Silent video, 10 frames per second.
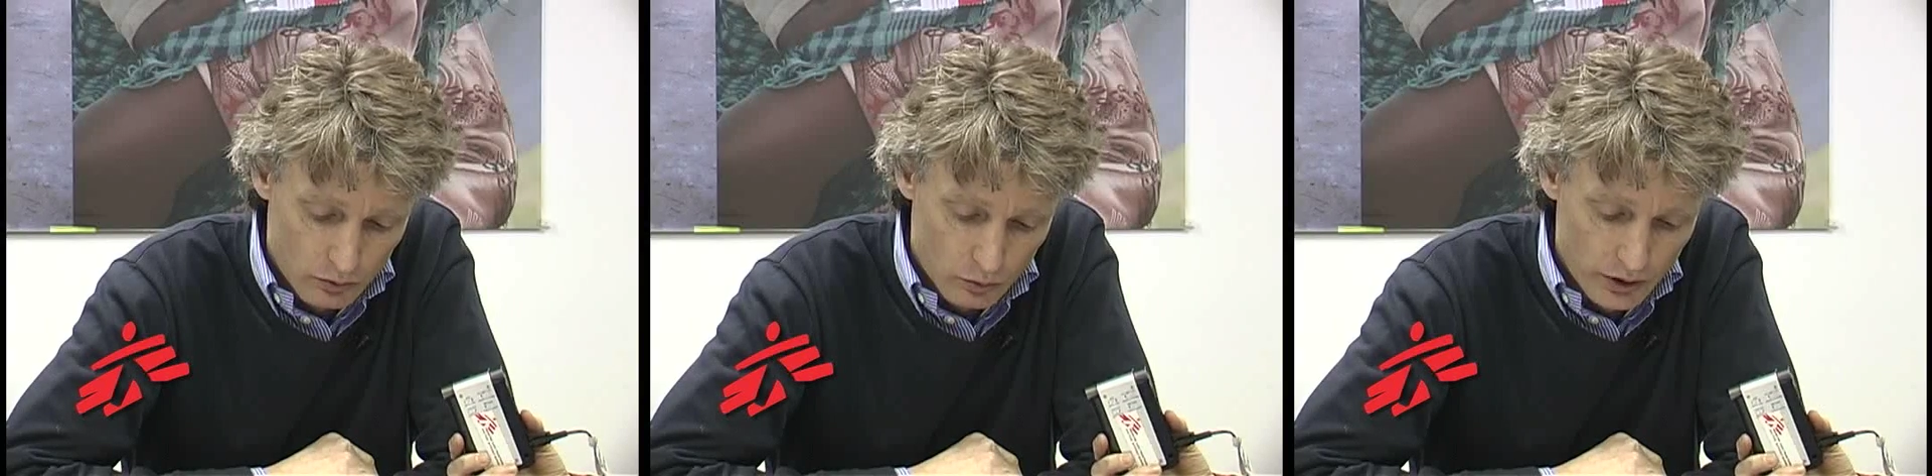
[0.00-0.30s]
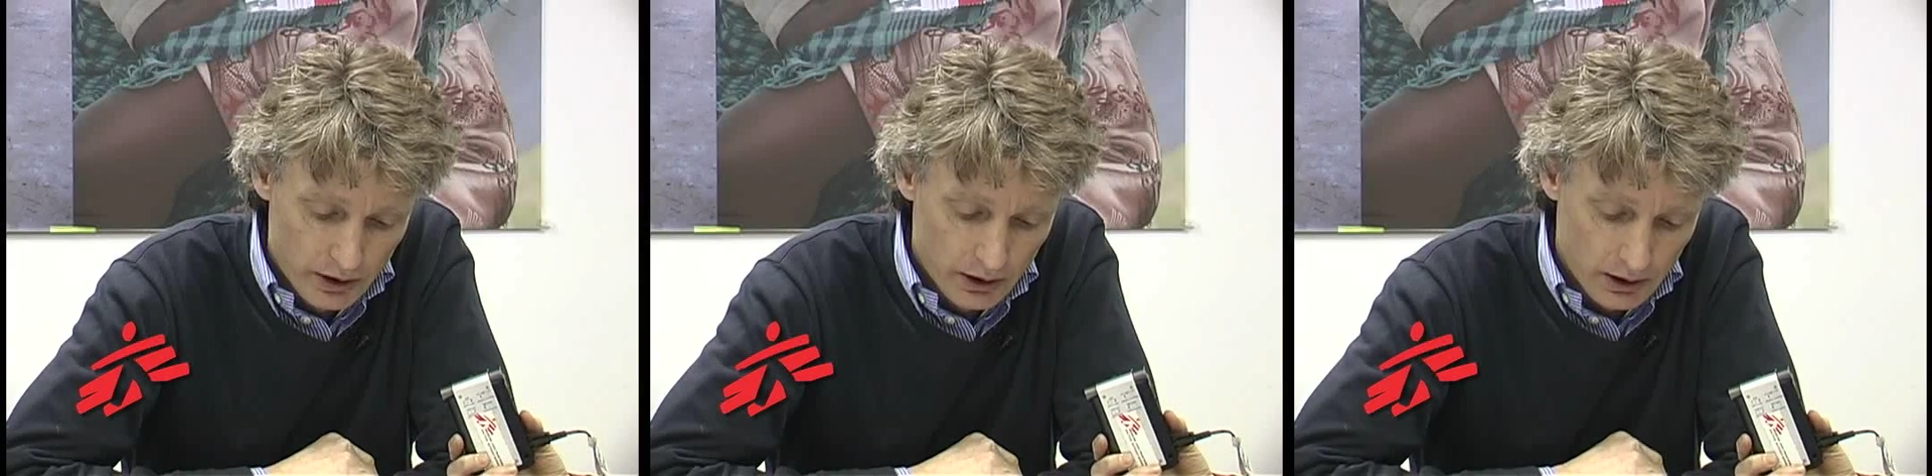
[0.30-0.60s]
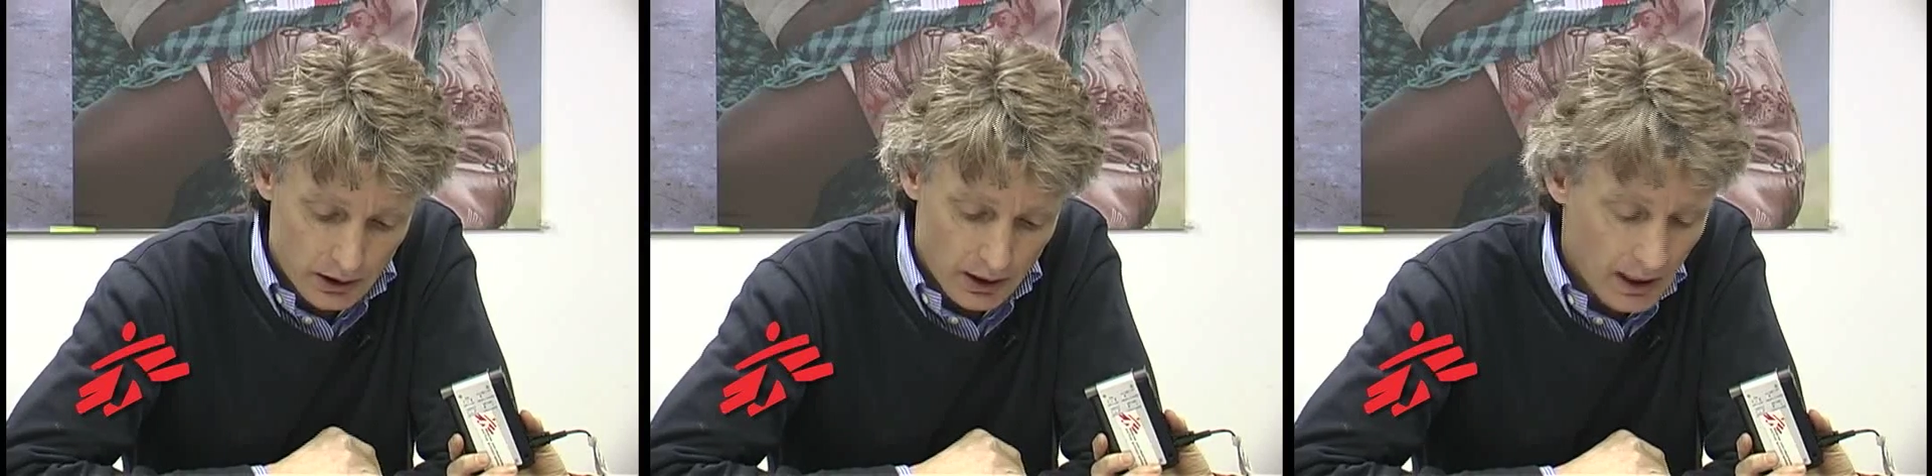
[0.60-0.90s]

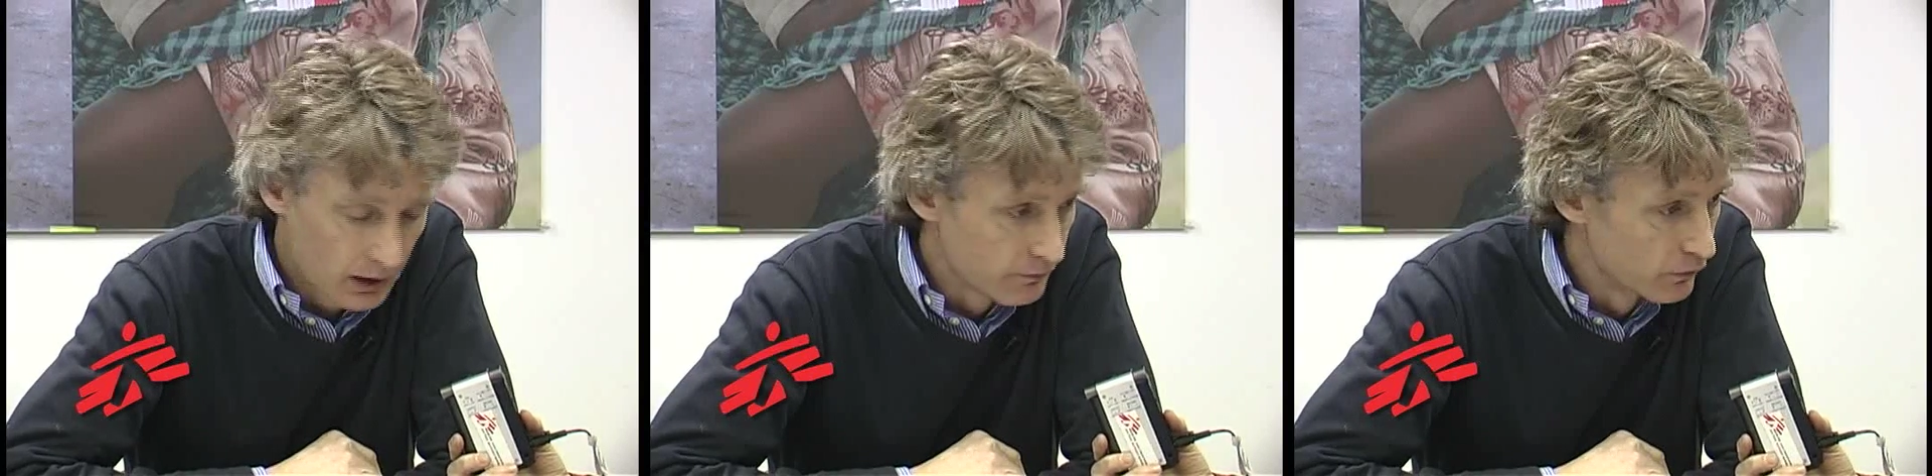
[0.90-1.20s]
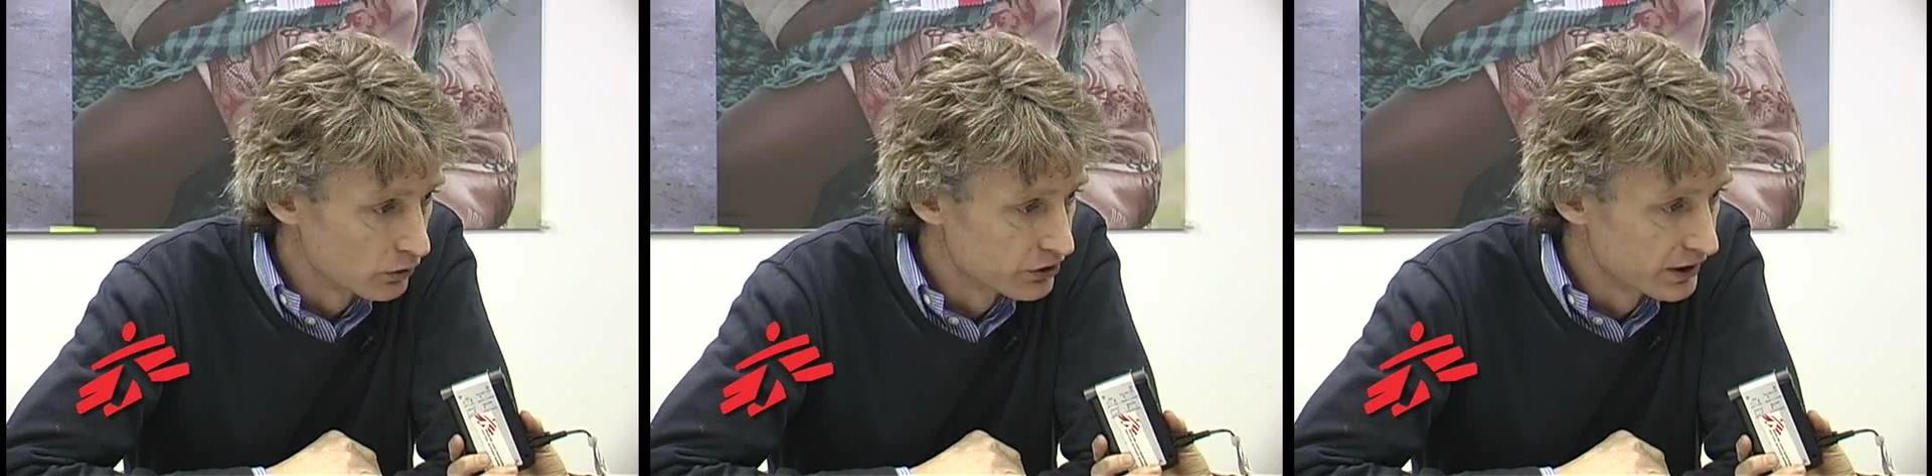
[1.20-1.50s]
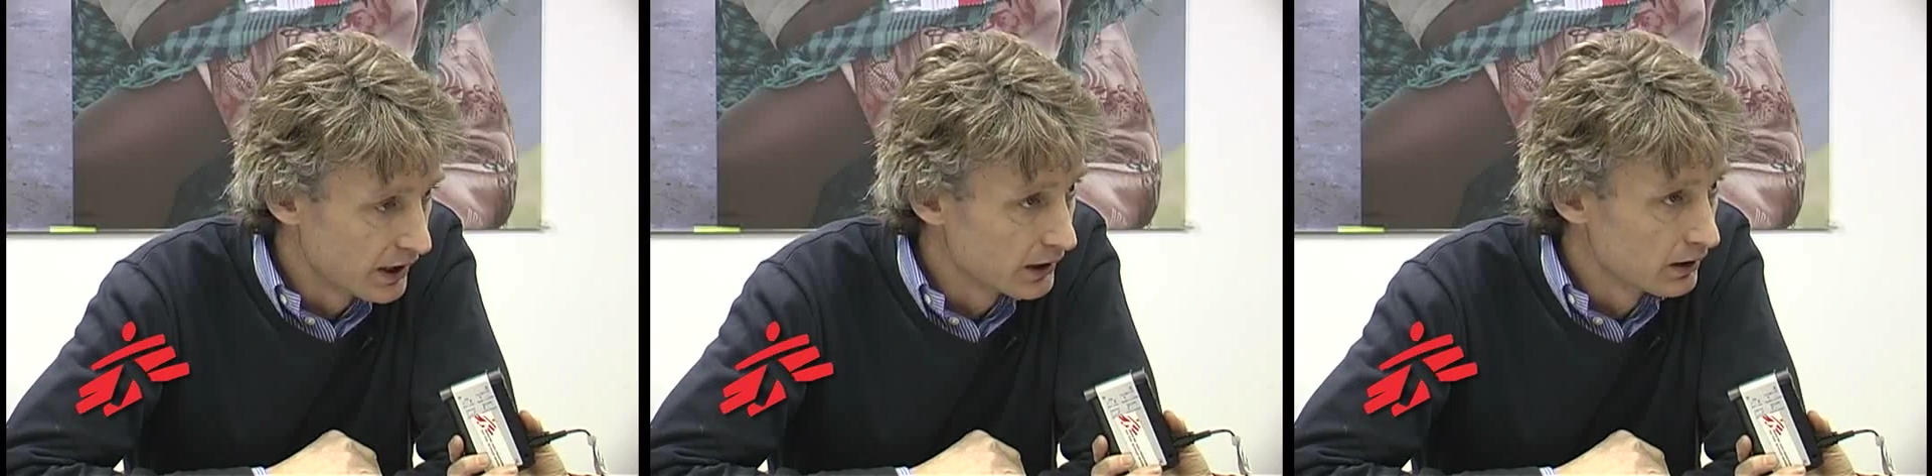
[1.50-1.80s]
We have
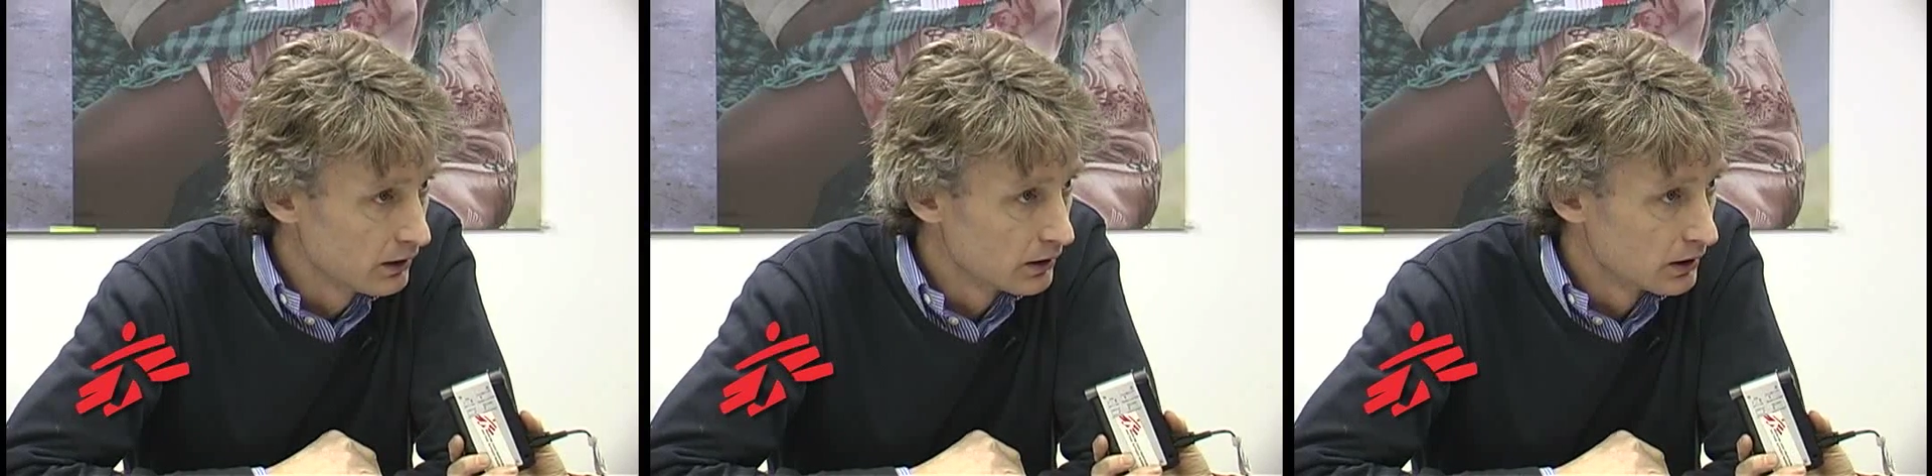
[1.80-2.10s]
altogether